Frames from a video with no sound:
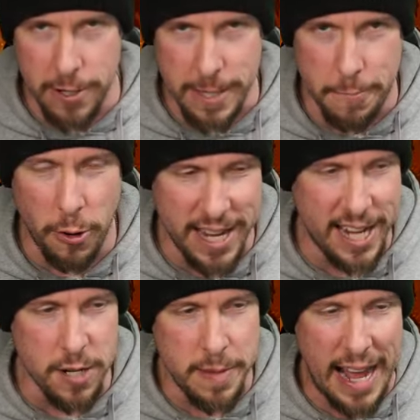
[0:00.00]
the point
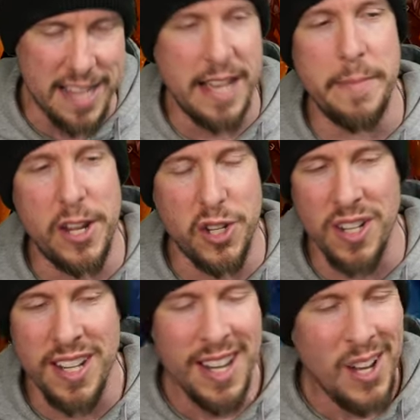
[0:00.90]
here, but as I
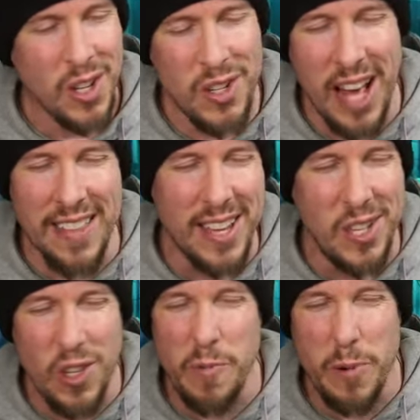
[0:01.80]
mentioned, she's not like
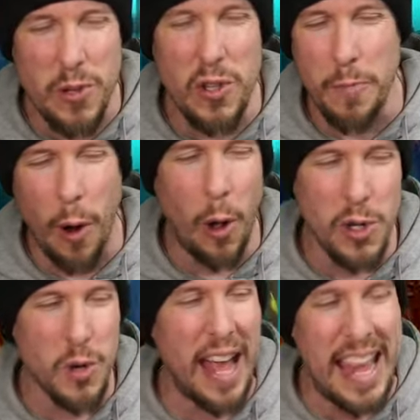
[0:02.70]
super, super
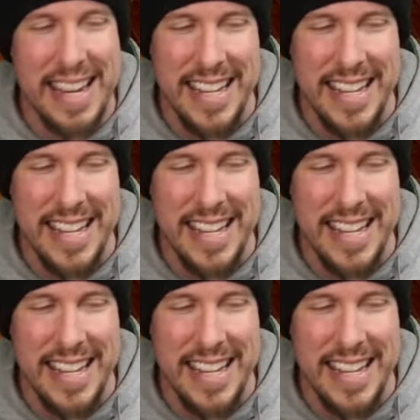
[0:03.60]
ultra end